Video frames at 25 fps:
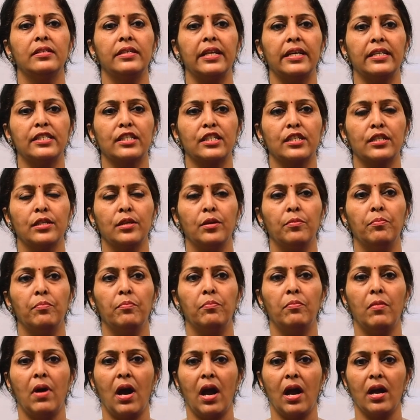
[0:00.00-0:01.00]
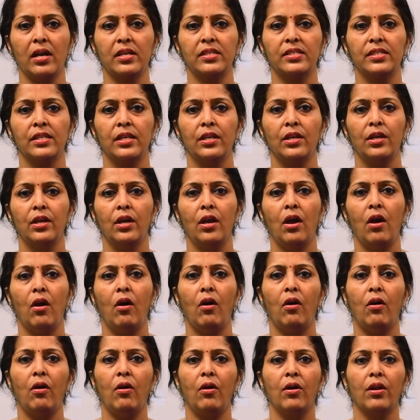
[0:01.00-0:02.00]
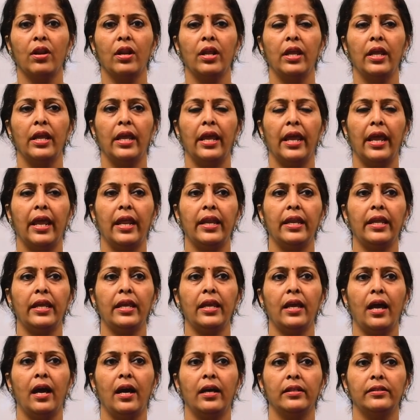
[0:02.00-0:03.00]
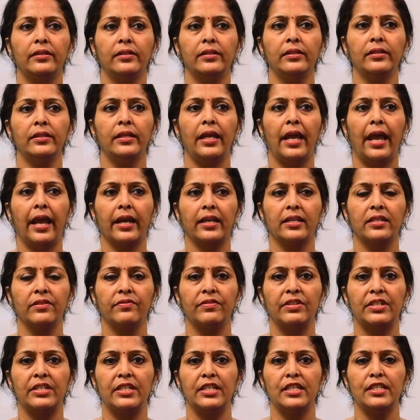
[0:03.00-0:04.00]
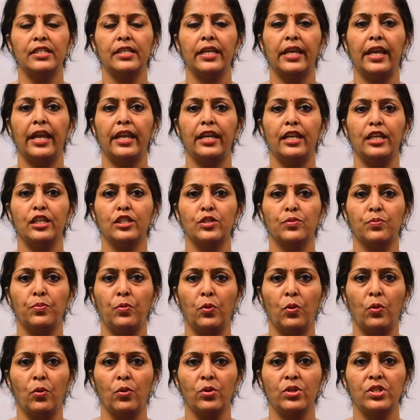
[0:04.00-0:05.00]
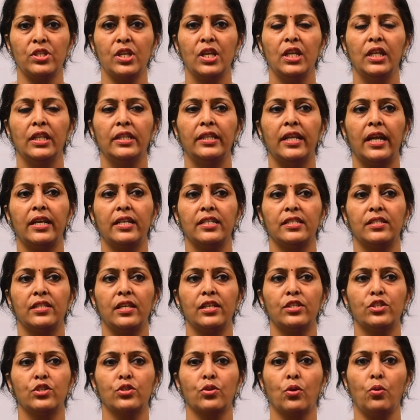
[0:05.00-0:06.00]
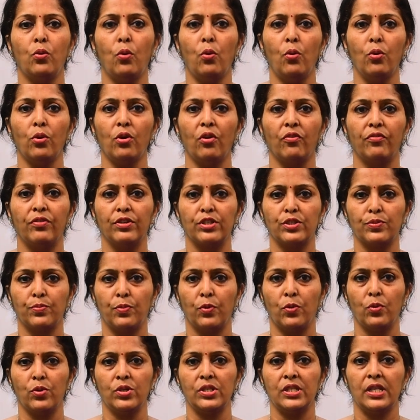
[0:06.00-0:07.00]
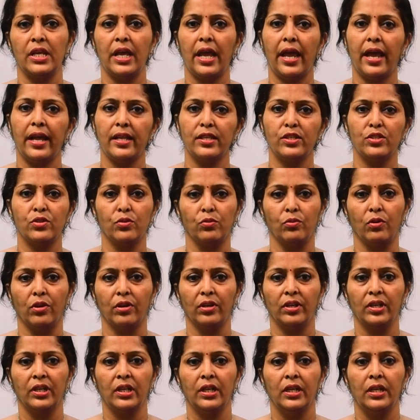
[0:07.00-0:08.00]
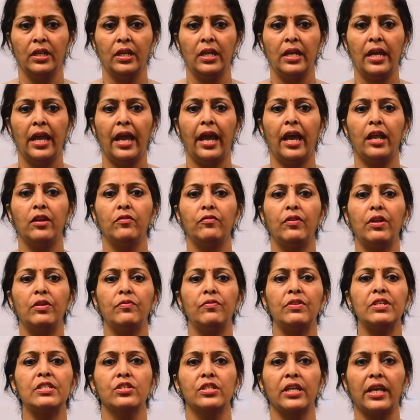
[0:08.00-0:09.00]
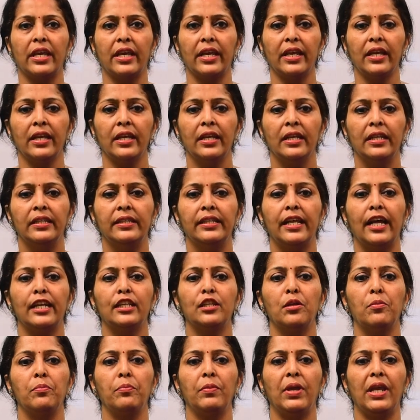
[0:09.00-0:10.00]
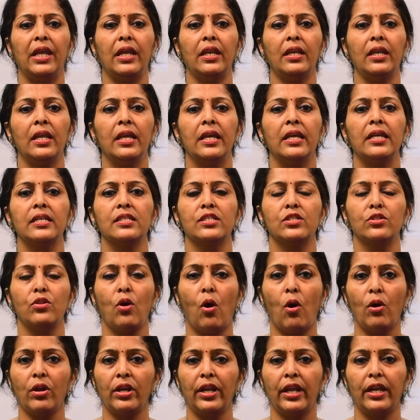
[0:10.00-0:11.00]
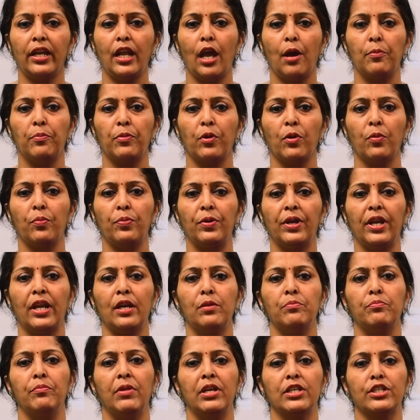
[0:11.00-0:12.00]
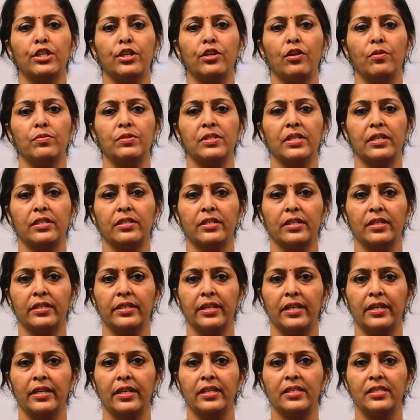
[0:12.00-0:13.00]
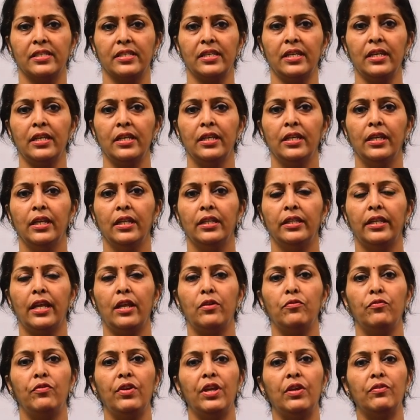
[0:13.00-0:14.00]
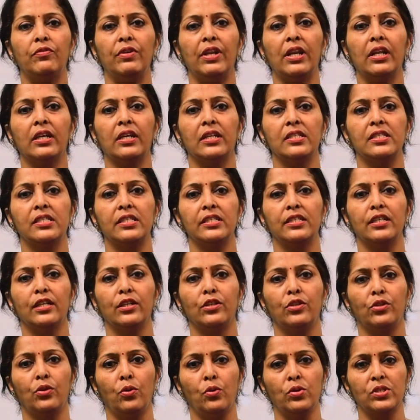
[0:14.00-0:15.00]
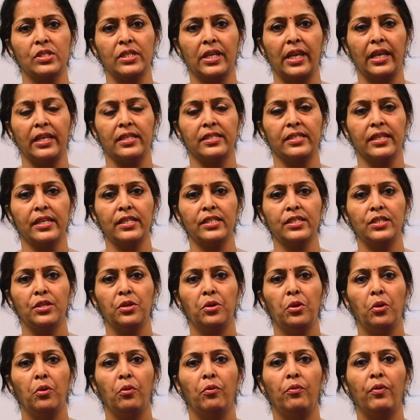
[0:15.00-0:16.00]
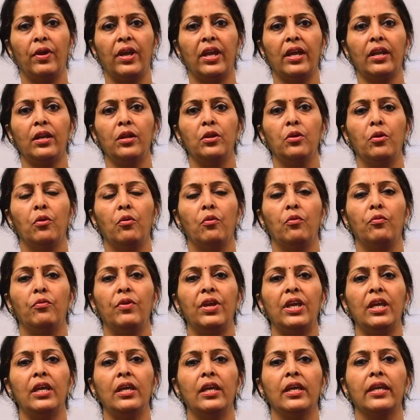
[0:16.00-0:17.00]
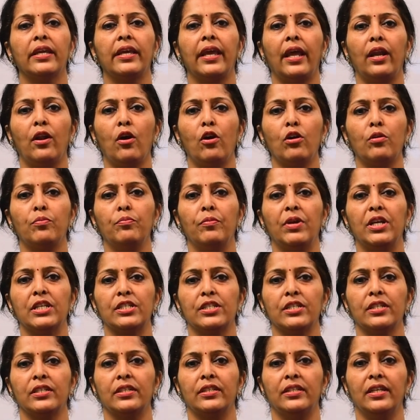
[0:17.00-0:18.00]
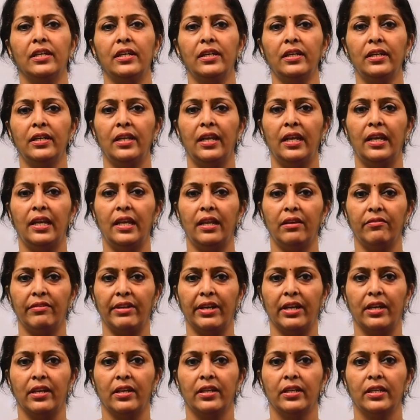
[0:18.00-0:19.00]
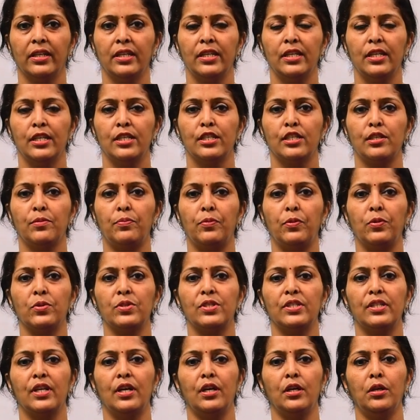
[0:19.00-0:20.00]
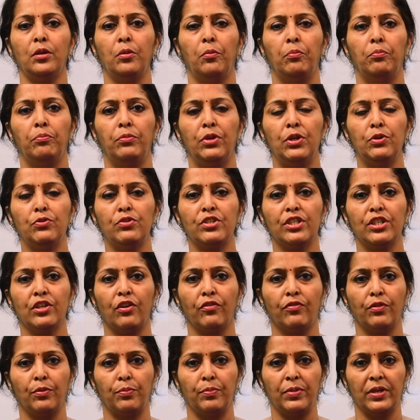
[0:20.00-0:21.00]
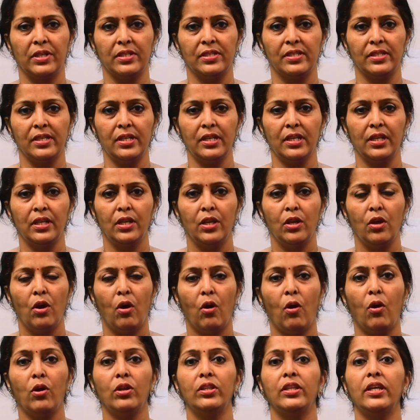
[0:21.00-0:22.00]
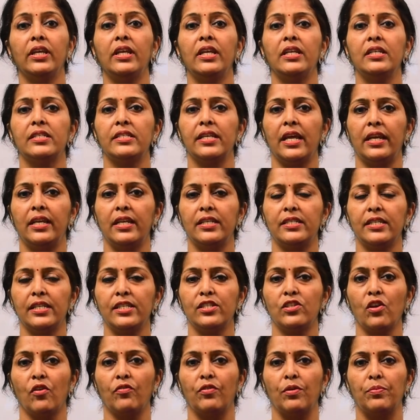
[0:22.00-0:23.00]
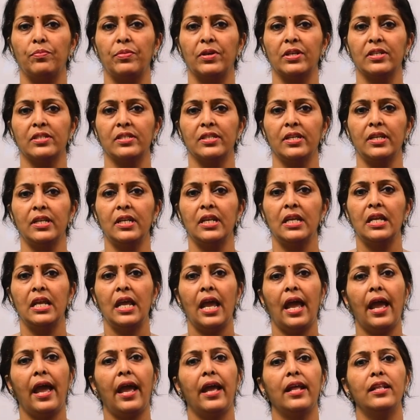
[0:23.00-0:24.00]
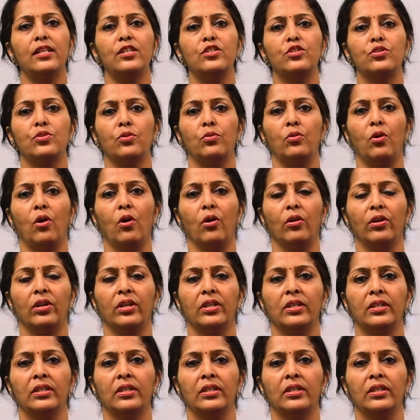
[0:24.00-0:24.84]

test marks or any other activities, any sports, that is the score of a sports and so on. And when we say that the mean is not an appropriate measure of central tendency, then we will consider those cases where we cannot measure the level. Suppose the beauty of a person or the intelligence of a person and so on.